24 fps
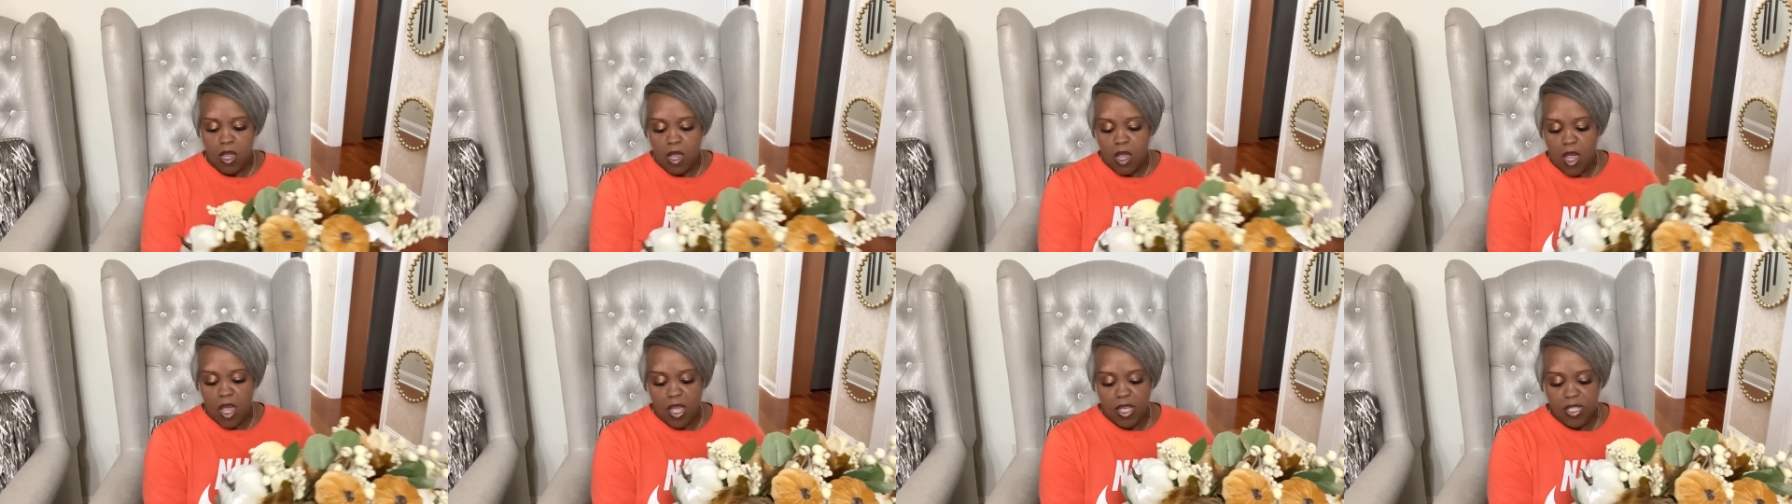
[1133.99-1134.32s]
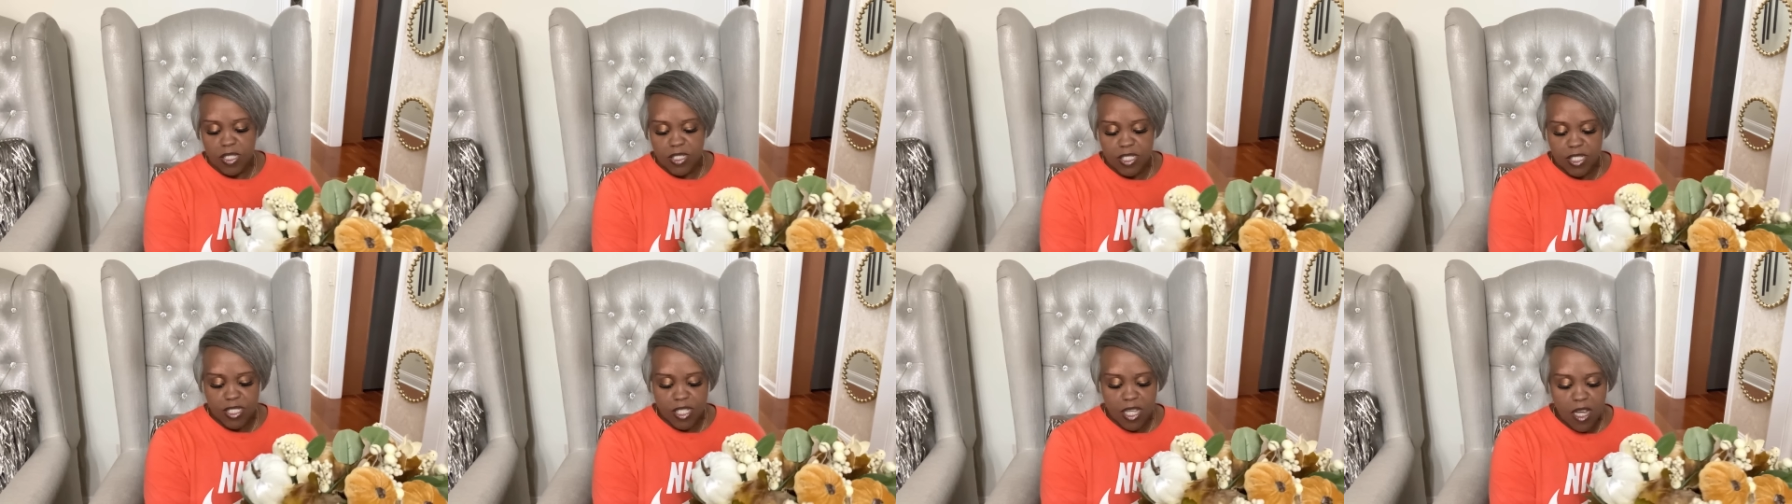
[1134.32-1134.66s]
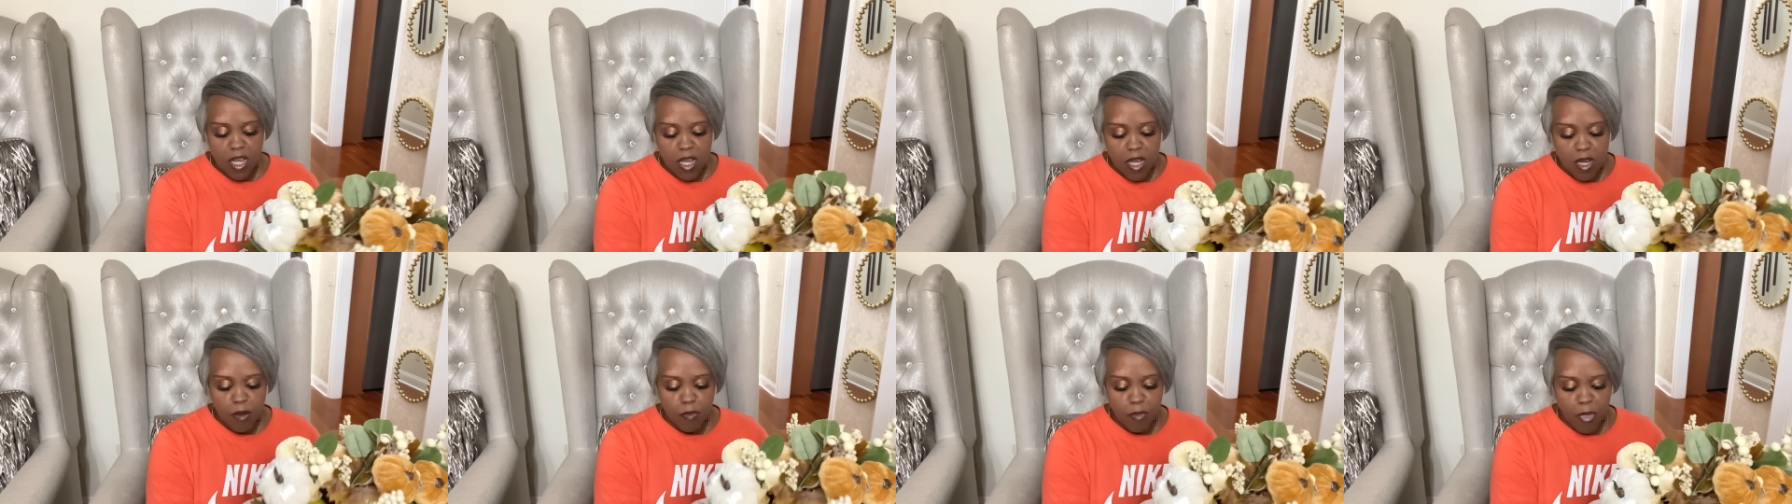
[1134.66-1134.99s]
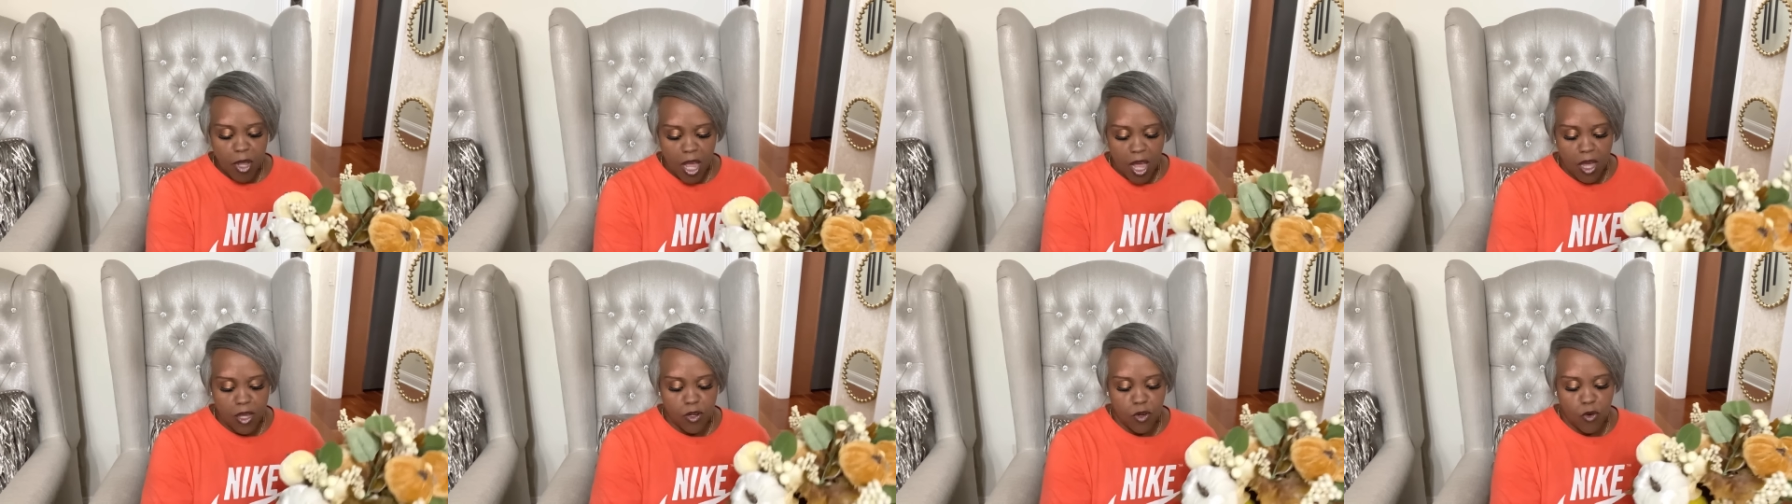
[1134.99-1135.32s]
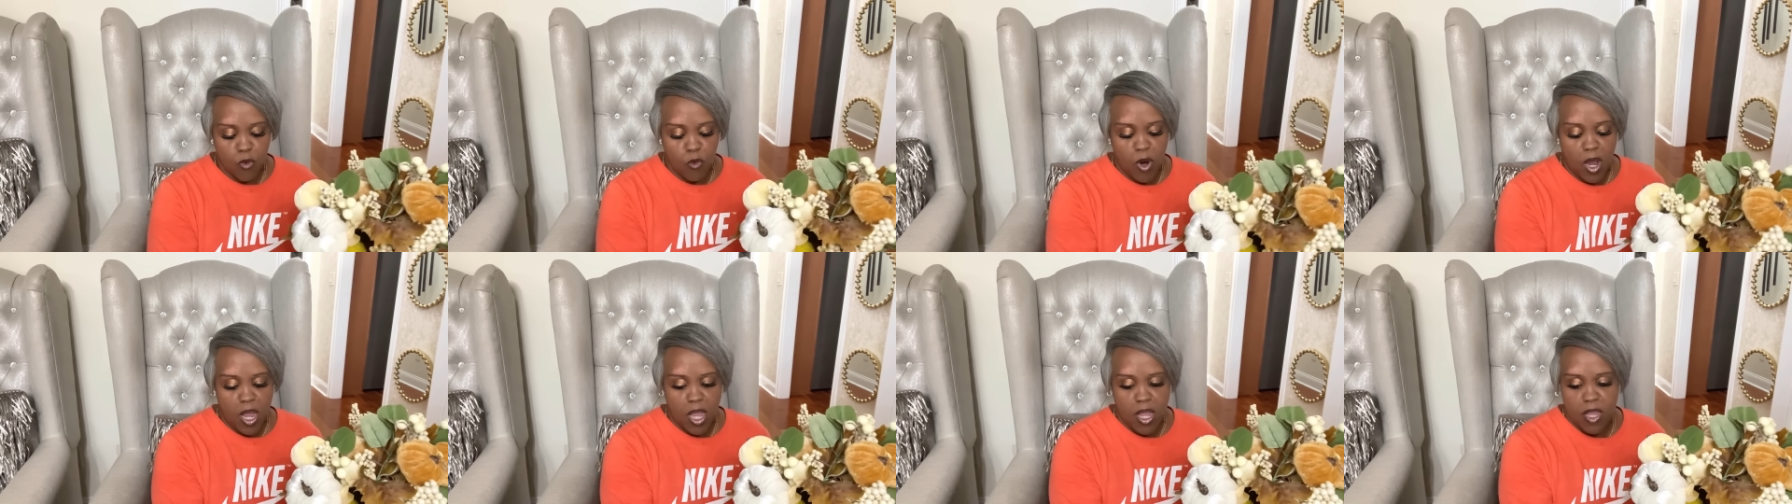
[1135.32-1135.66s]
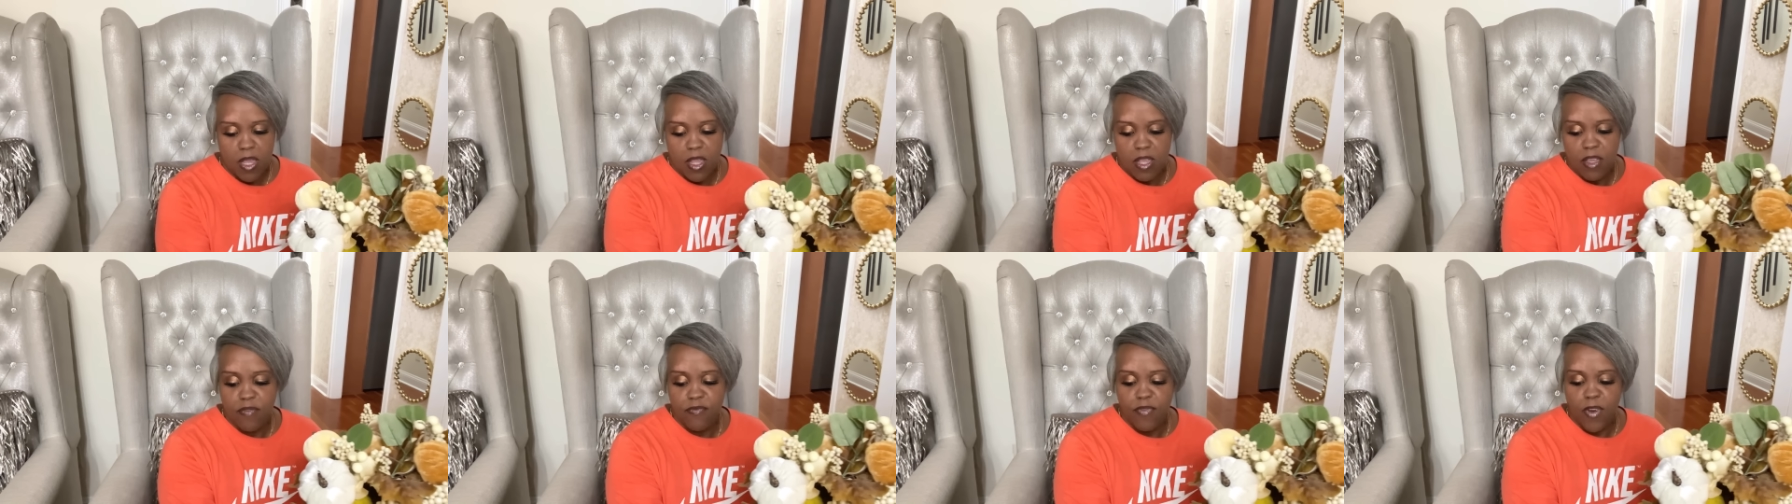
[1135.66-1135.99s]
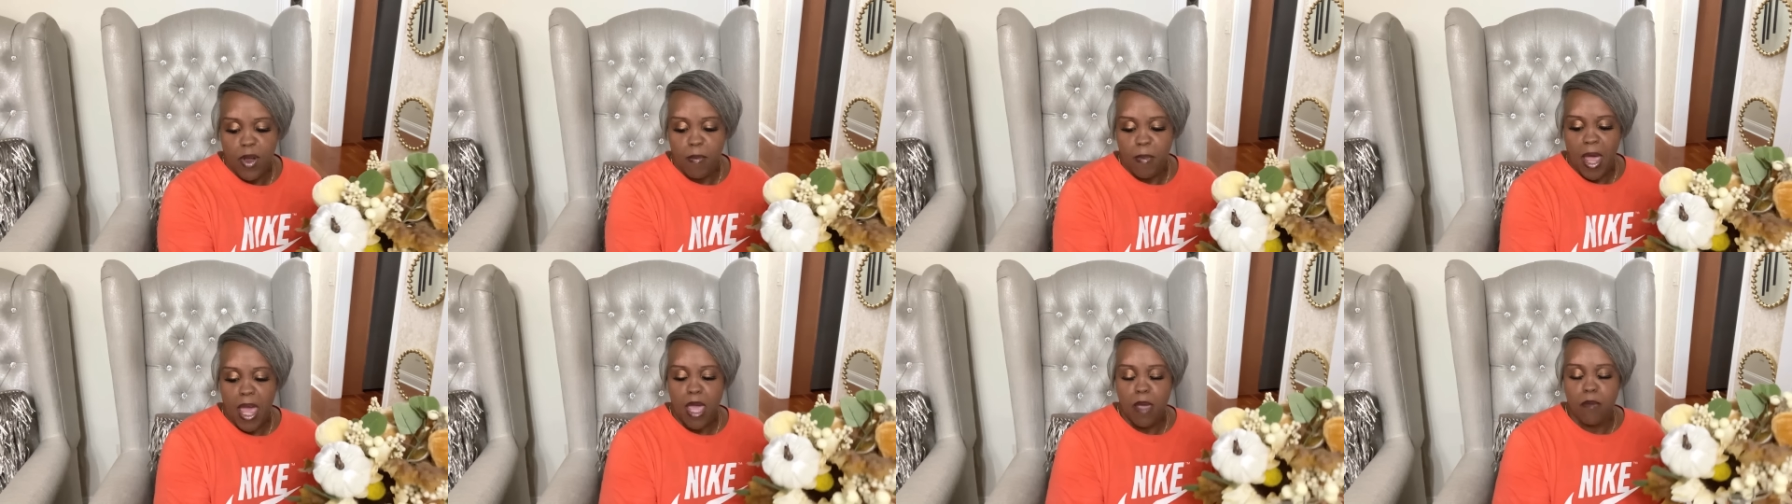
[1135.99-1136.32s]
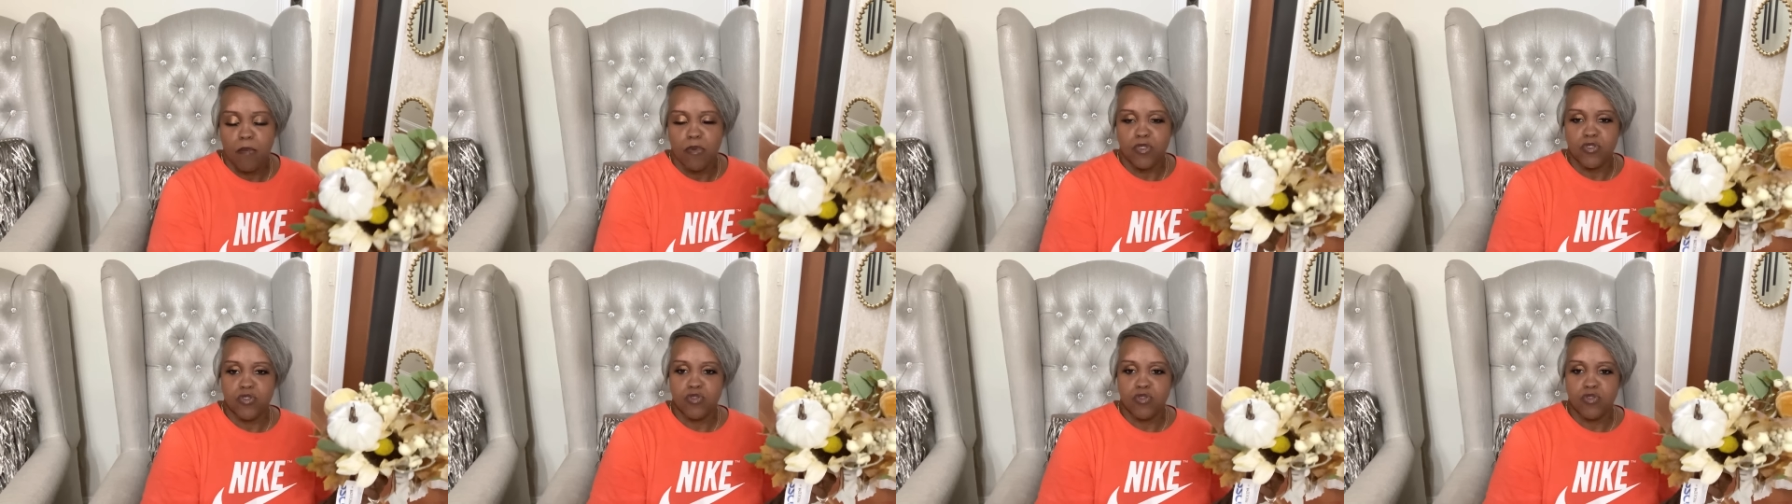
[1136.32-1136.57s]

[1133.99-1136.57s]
and some kind of way if I'm able